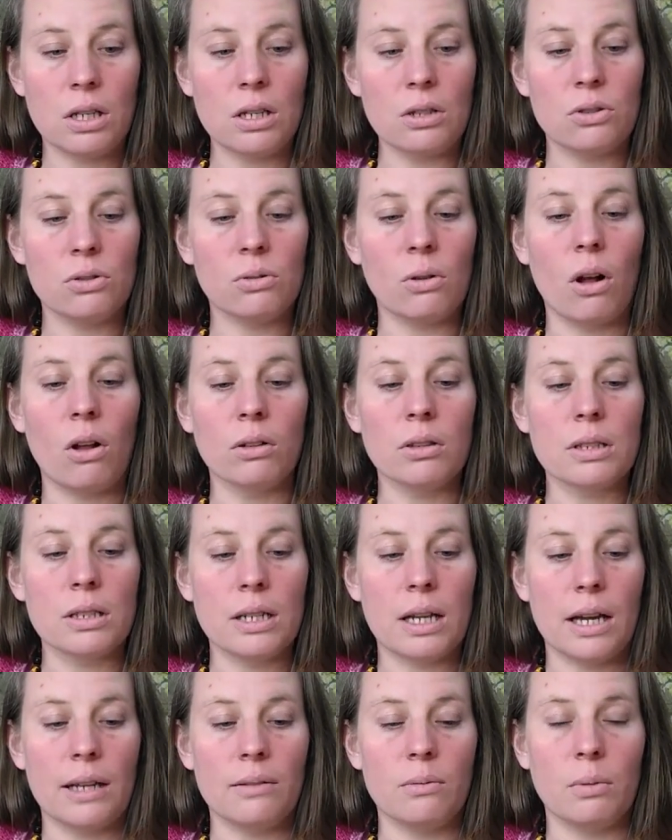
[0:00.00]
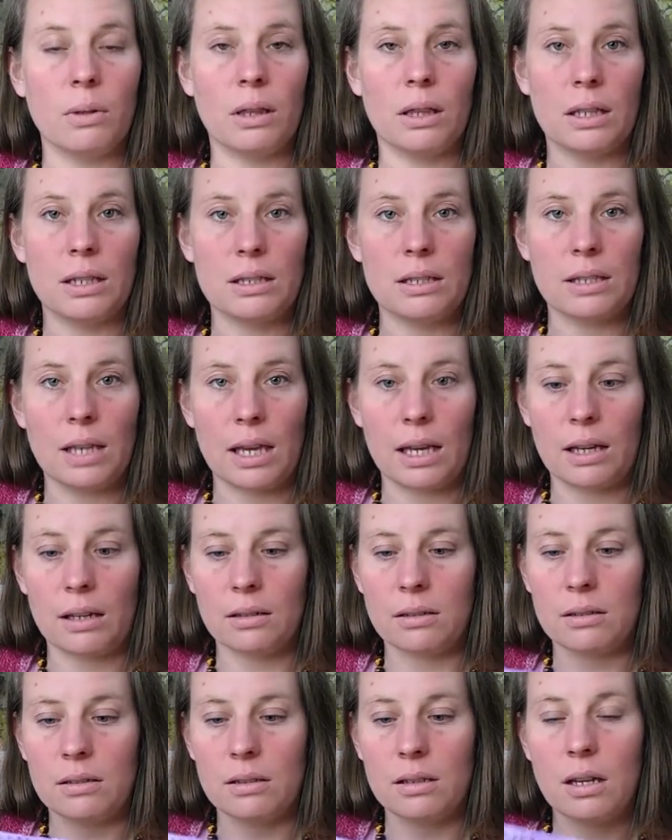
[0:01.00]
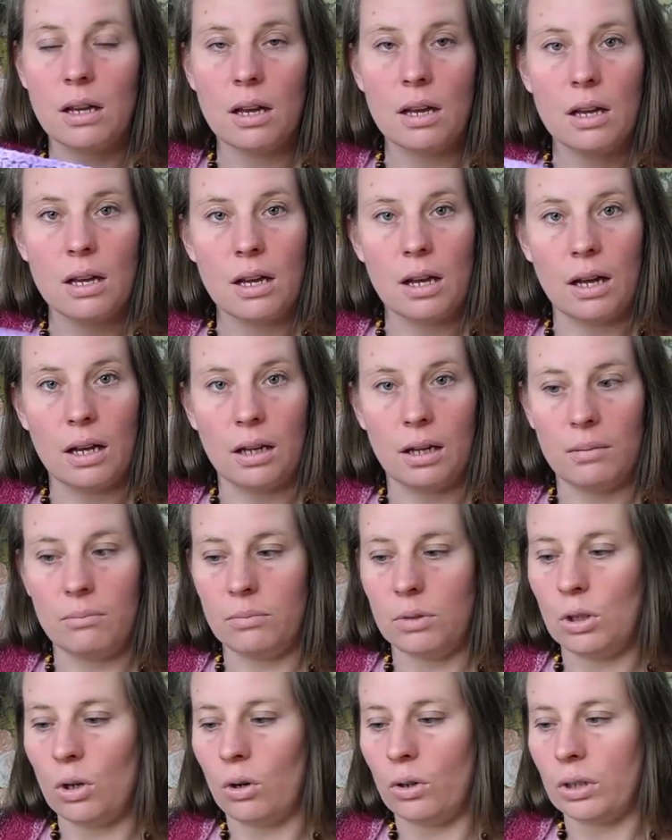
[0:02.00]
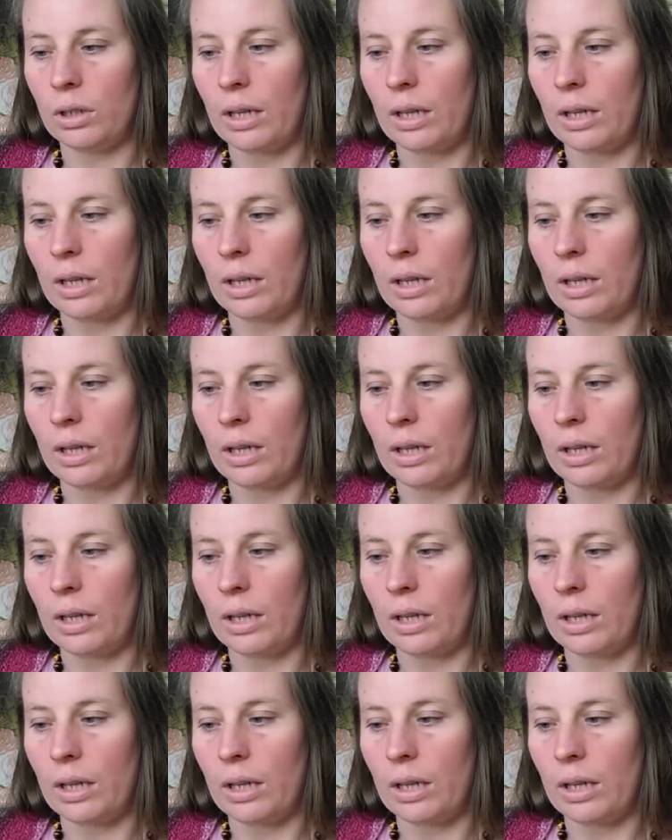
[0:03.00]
to alternate with a second yarn